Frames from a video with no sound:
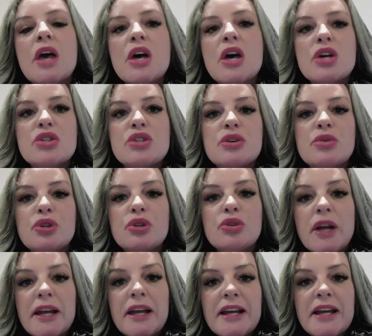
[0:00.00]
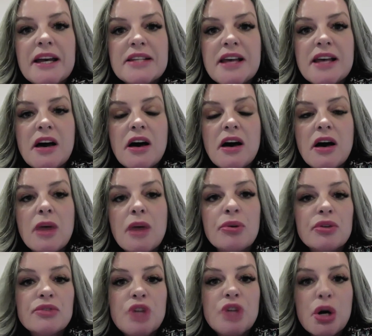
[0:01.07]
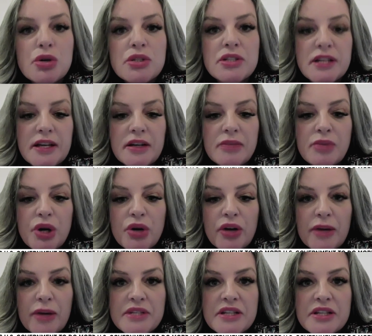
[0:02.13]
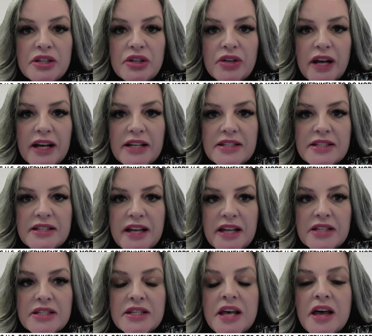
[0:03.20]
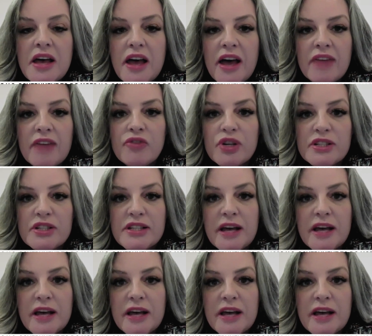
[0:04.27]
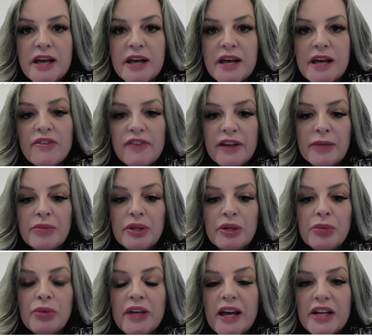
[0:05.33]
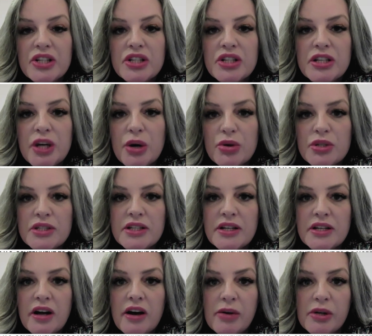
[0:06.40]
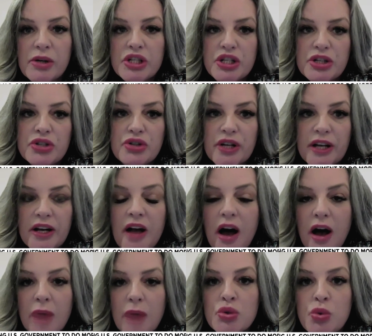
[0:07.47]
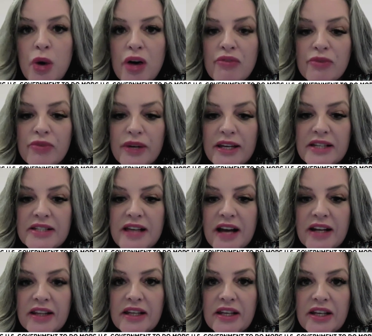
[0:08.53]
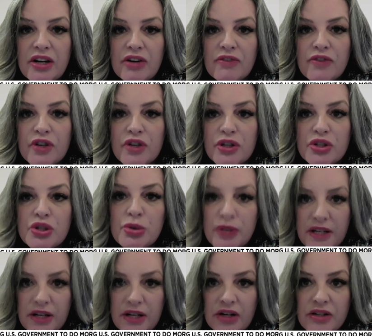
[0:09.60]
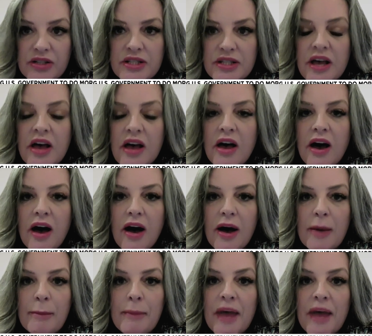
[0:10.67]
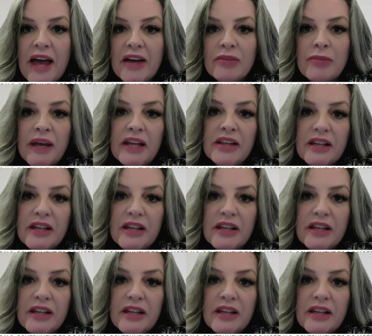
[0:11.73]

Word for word: So Ukraine has uh, approved hosting programs in the United States. And for example, for our family, we actually hosted our children um, 12 weeks out of the year for two years um, and made the